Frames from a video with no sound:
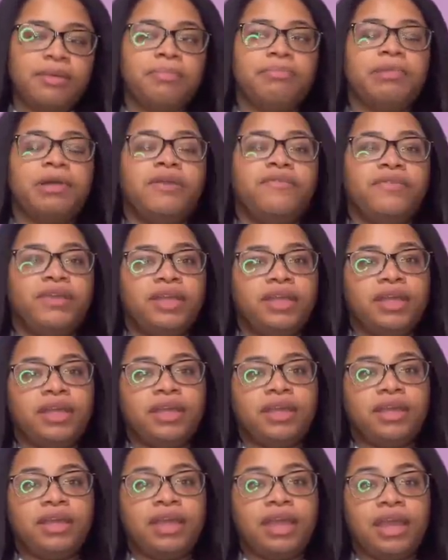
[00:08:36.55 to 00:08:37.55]

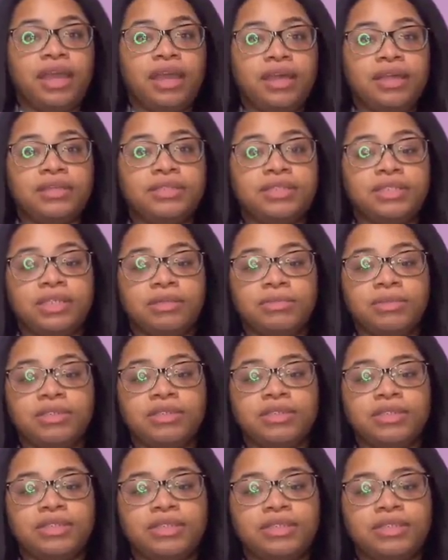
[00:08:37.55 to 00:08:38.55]
Buffy and
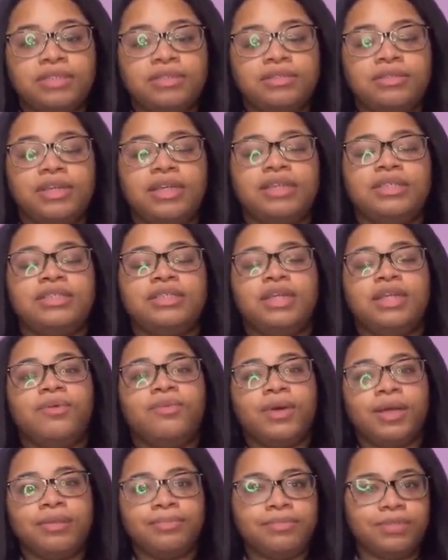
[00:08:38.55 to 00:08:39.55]
Summers,
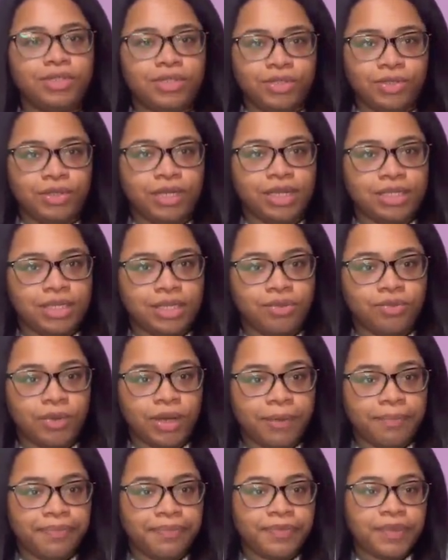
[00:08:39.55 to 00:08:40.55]
1981 to
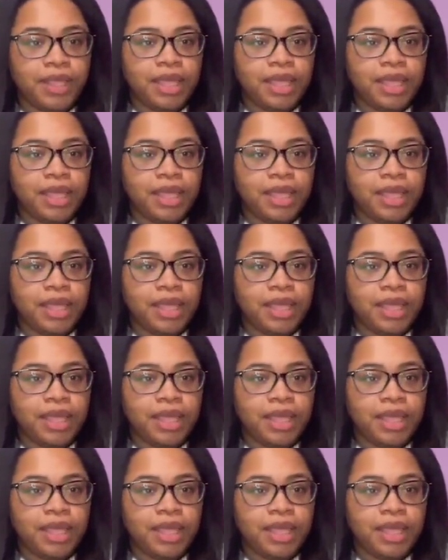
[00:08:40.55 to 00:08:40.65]
2001.